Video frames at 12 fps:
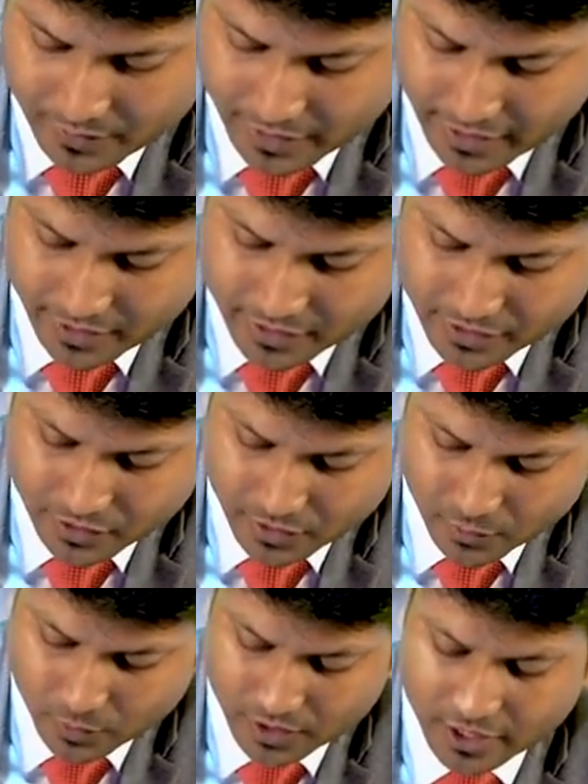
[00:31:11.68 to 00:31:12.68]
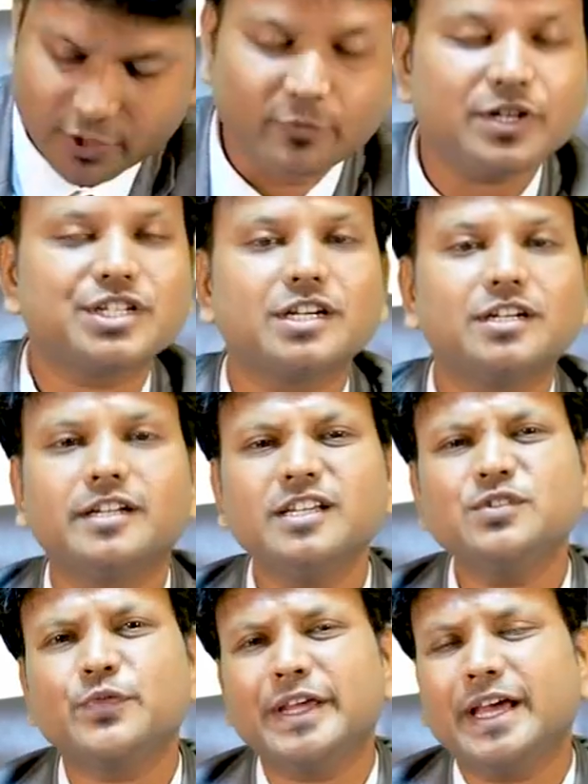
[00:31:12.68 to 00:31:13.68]
Right, these are the old conventional
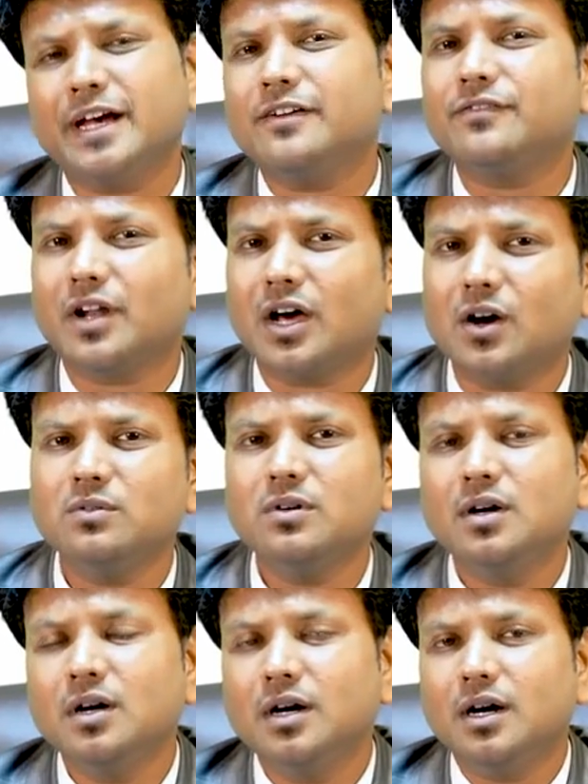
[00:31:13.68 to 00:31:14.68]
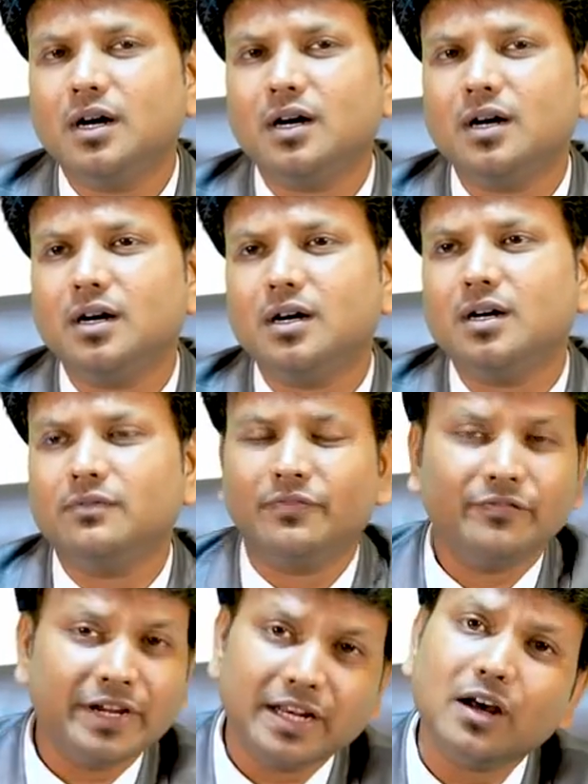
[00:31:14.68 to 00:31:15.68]
tests. We have now,
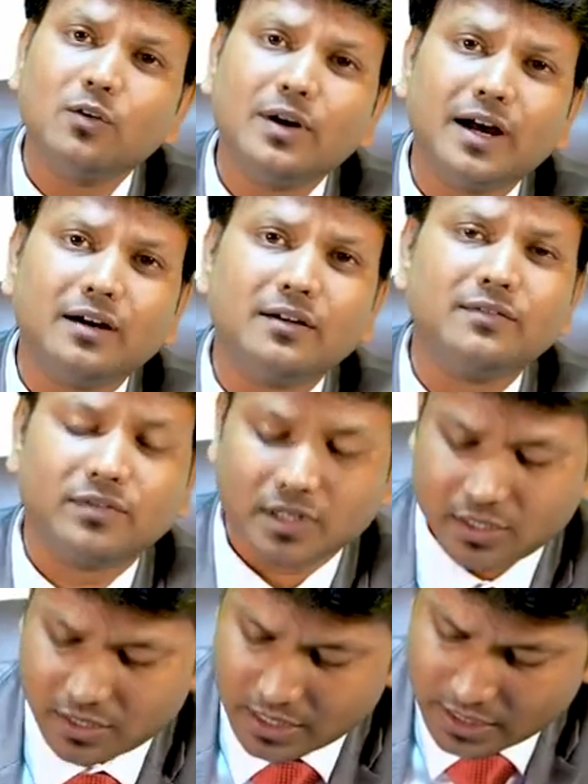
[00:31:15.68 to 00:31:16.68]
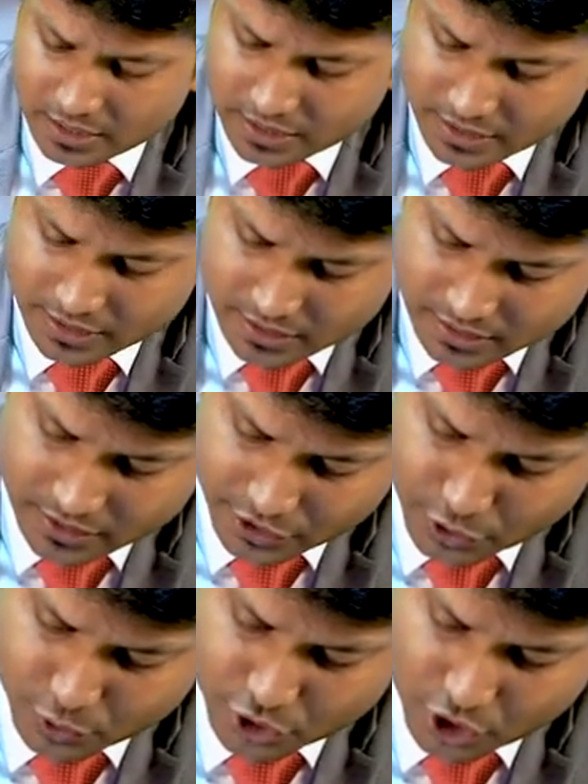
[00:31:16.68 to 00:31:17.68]
we now have
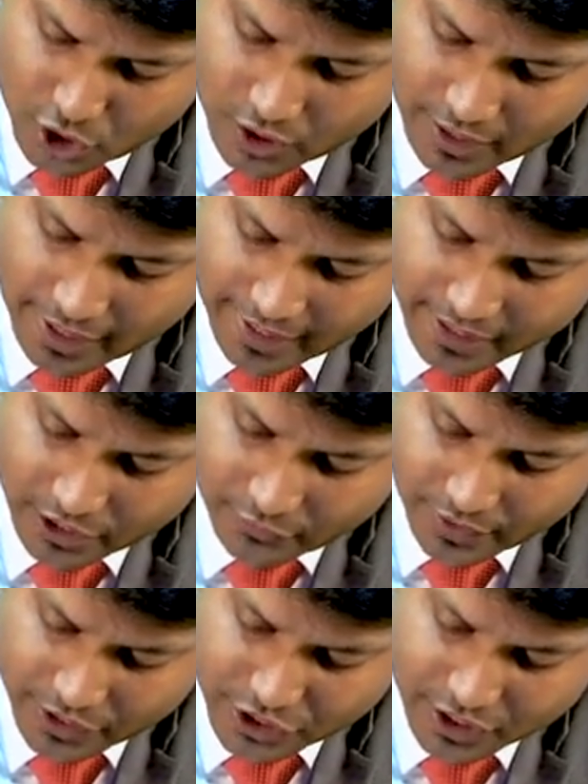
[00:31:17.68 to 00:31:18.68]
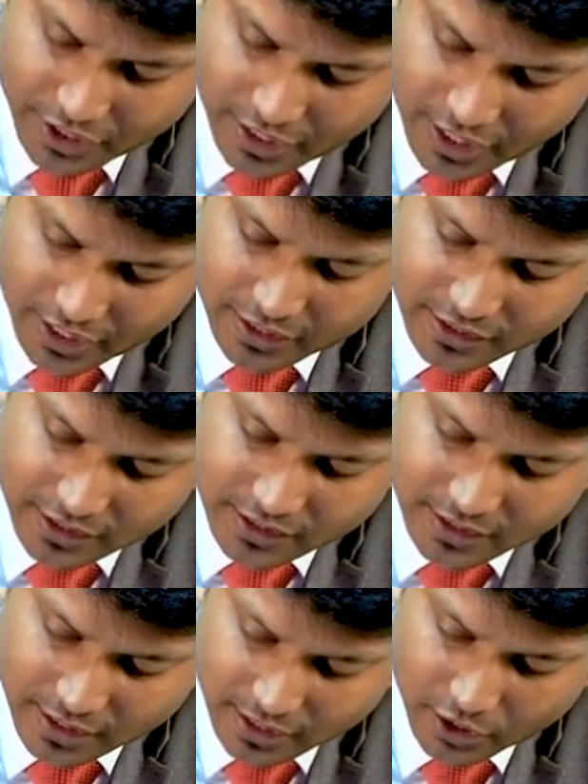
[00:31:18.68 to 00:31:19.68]
neutron activation
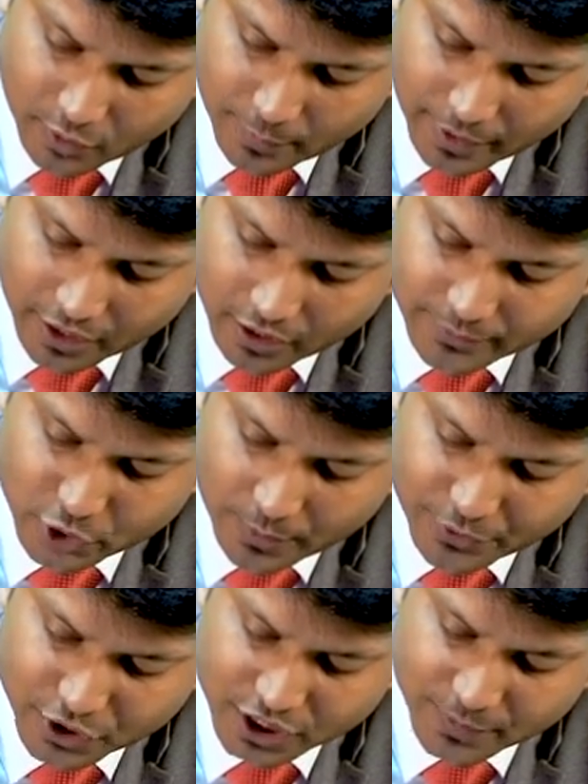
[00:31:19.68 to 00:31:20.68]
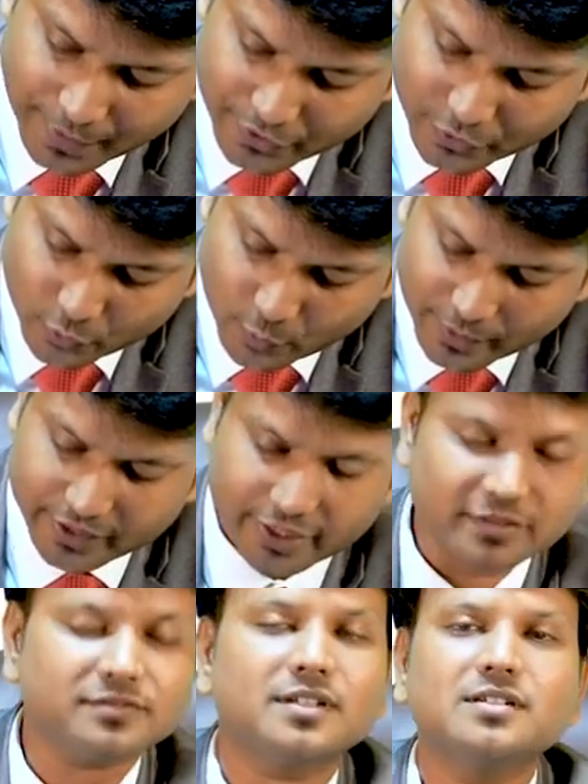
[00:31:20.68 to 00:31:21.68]
analysis and atomic absorption spectrometry.